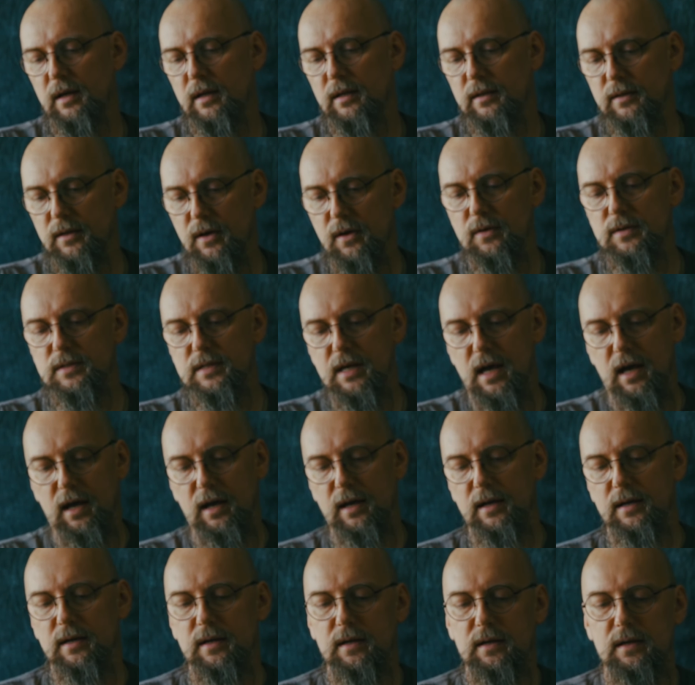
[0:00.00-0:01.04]
Those
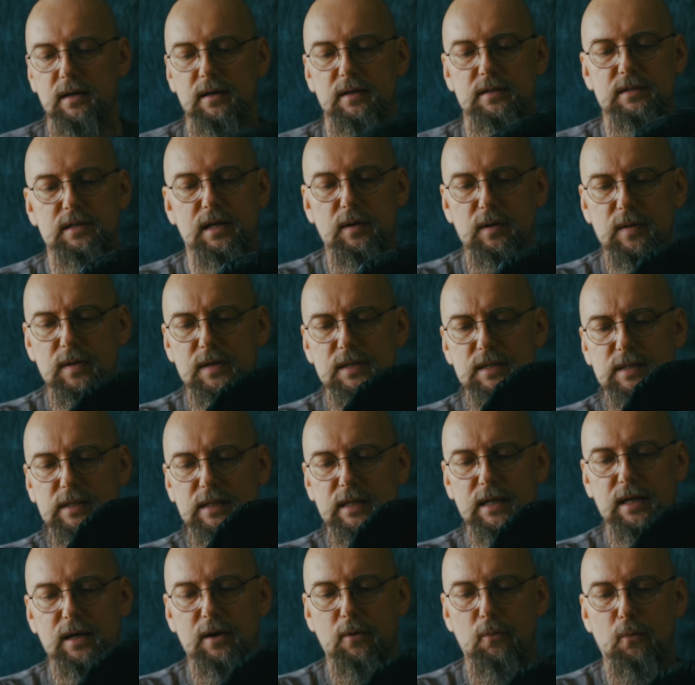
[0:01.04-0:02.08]
are
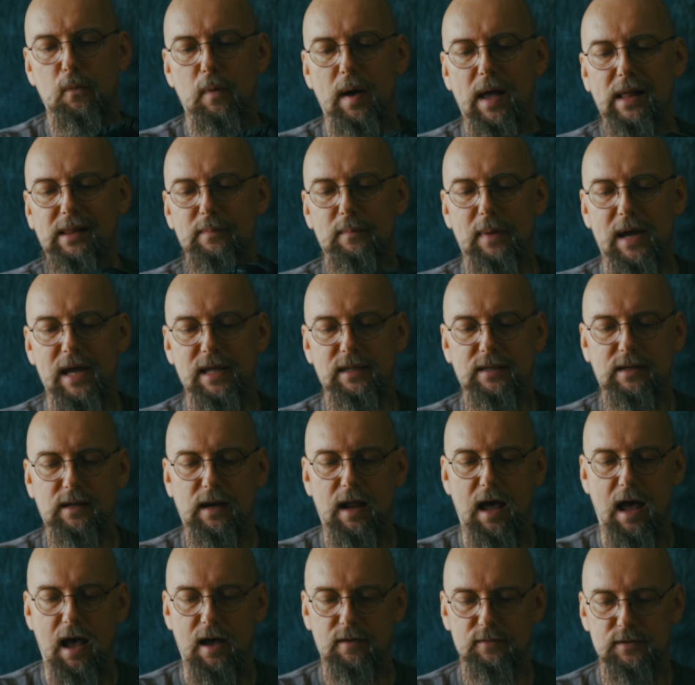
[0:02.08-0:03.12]
seriously well-made
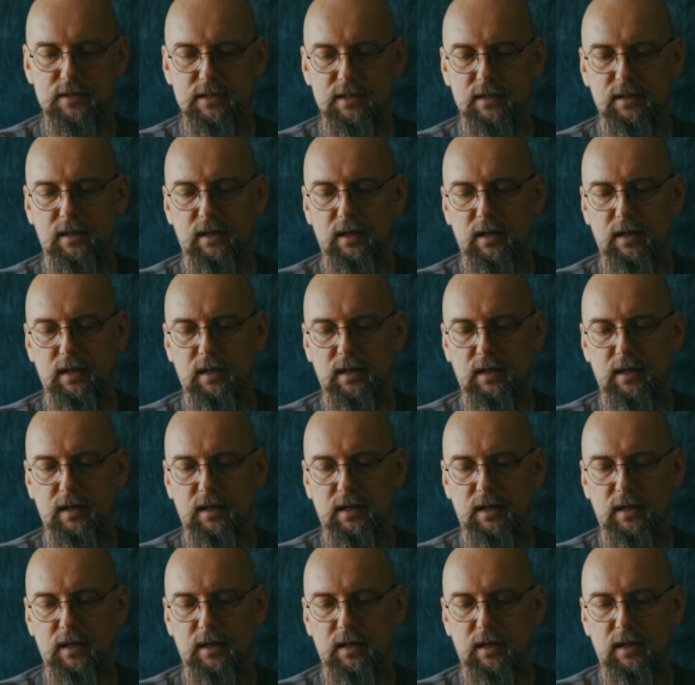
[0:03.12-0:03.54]
gloves.